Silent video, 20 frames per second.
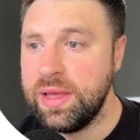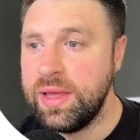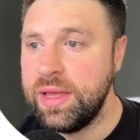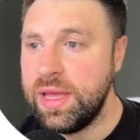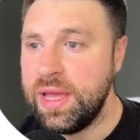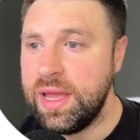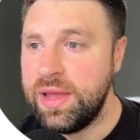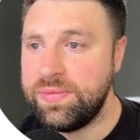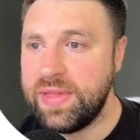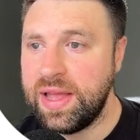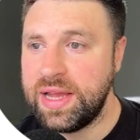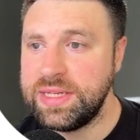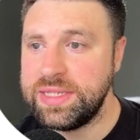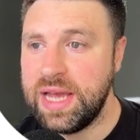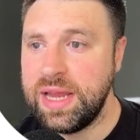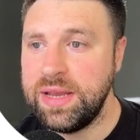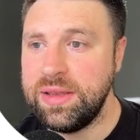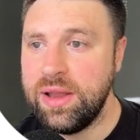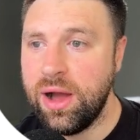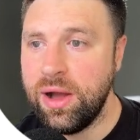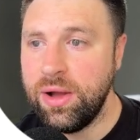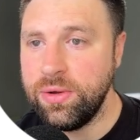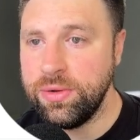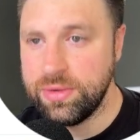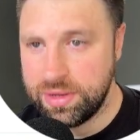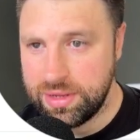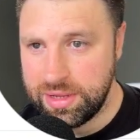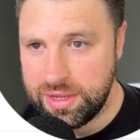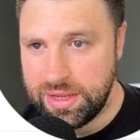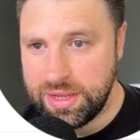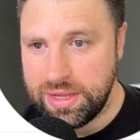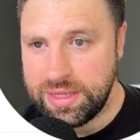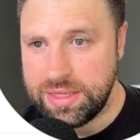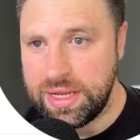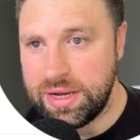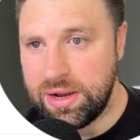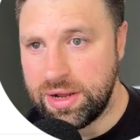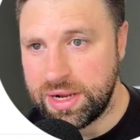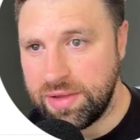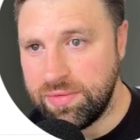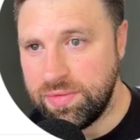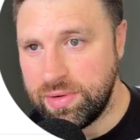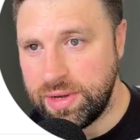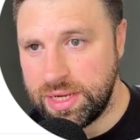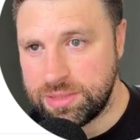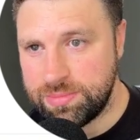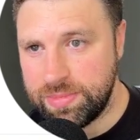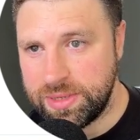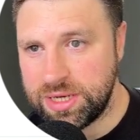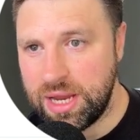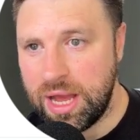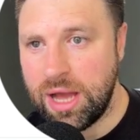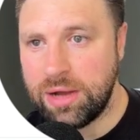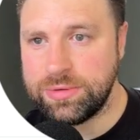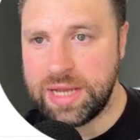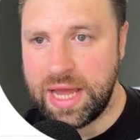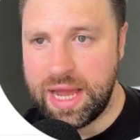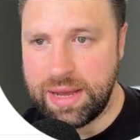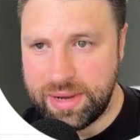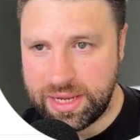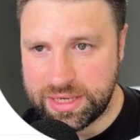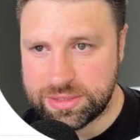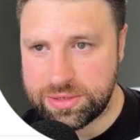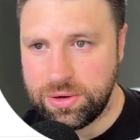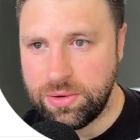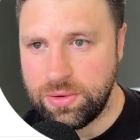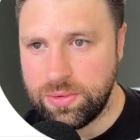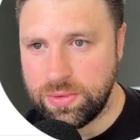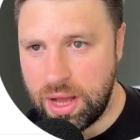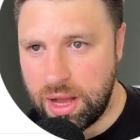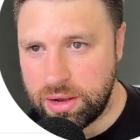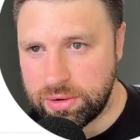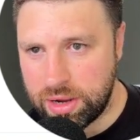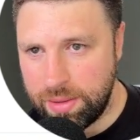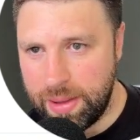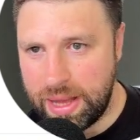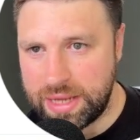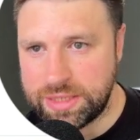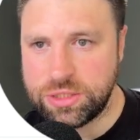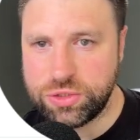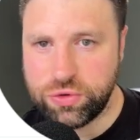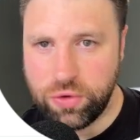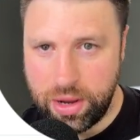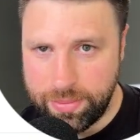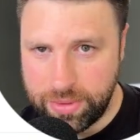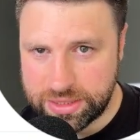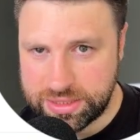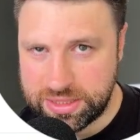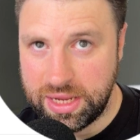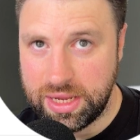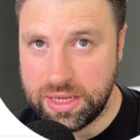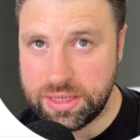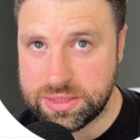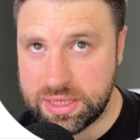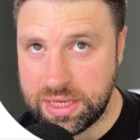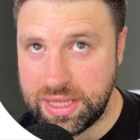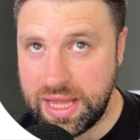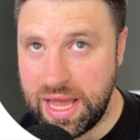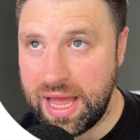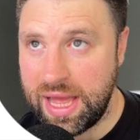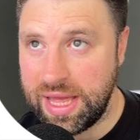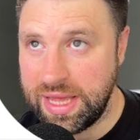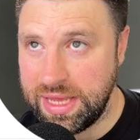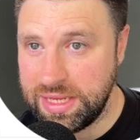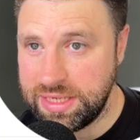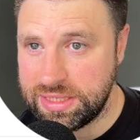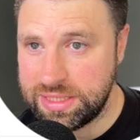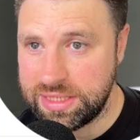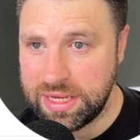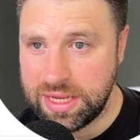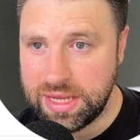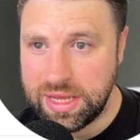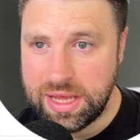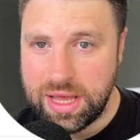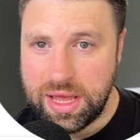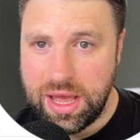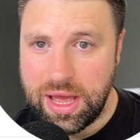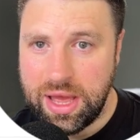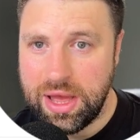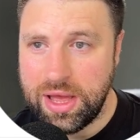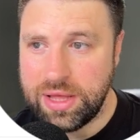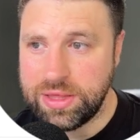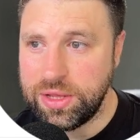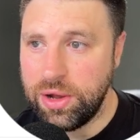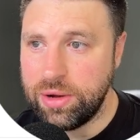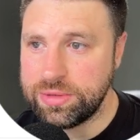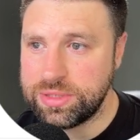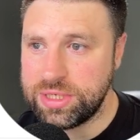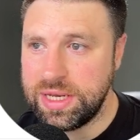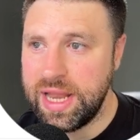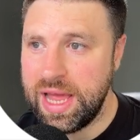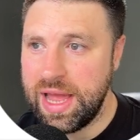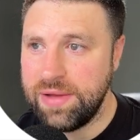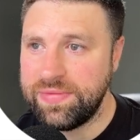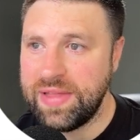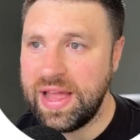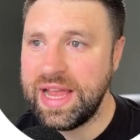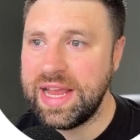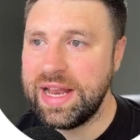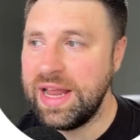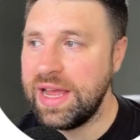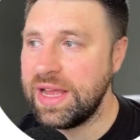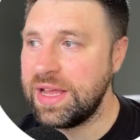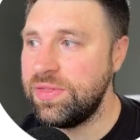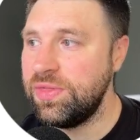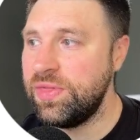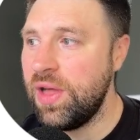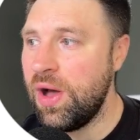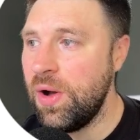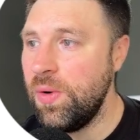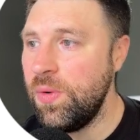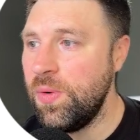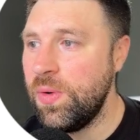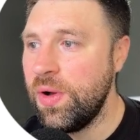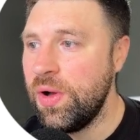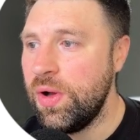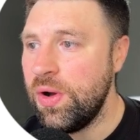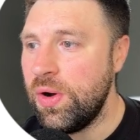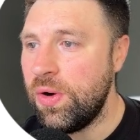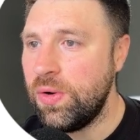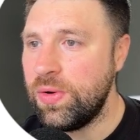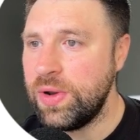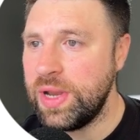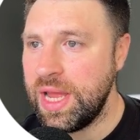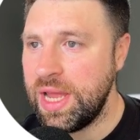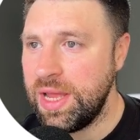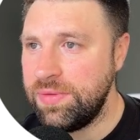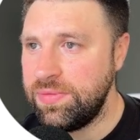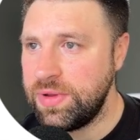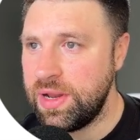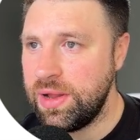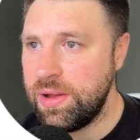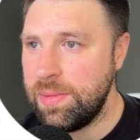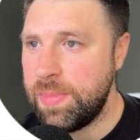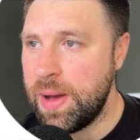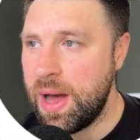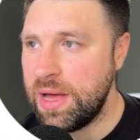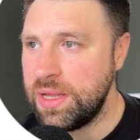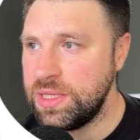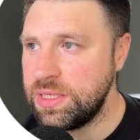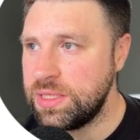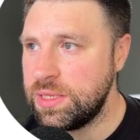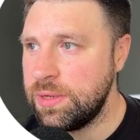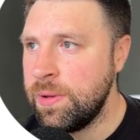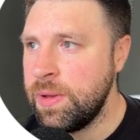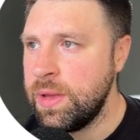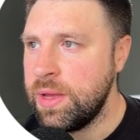If they say no, then I'll give them this message. Oh, damn, that's cool. I'll go back to dry my tears. So that is the option there if they click no on either of the buttons.